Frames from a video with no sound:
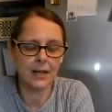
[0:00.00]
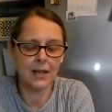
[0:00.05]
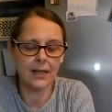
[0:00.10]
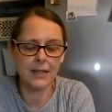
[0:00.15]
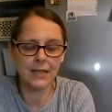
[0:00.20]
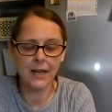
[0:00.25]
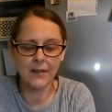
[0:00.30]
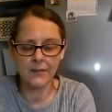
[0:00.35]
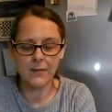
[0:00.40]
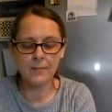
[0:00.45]
I
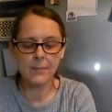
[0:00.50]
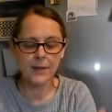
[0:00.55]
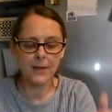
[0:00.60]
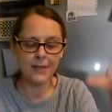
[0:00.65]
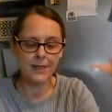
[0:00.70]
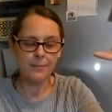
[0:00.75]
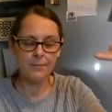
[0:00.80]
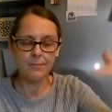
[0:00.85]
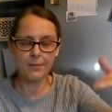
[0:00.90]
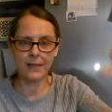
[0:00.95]
never buy
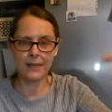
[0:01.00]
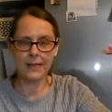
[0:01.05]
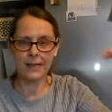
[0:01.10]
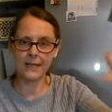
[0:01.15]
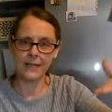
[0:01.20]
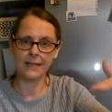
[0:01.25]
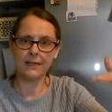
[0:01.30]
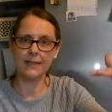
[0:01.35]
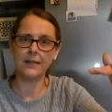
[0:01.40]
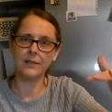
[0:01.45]
the big
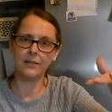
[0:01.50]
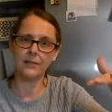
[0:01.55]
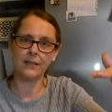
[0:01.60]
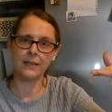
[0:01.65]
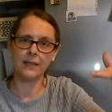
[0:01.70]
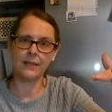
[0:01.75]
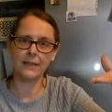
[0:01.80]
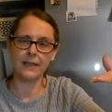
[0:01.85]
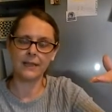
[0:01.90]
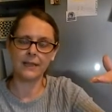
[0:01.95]
candles
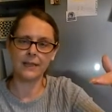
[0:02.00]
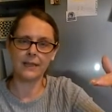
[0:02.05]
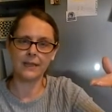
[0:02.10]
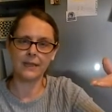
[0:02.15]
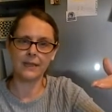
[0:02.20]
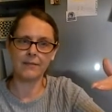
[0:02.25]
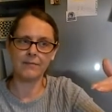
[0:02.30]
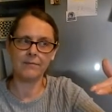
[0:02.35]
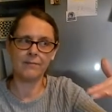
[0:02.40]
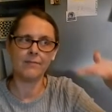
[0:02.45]
because I think
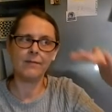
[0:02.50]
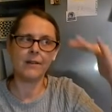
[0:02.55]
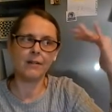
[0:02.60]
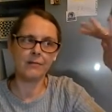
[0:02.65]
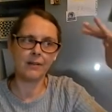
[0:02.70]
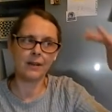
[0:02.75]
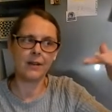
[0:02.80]
they're very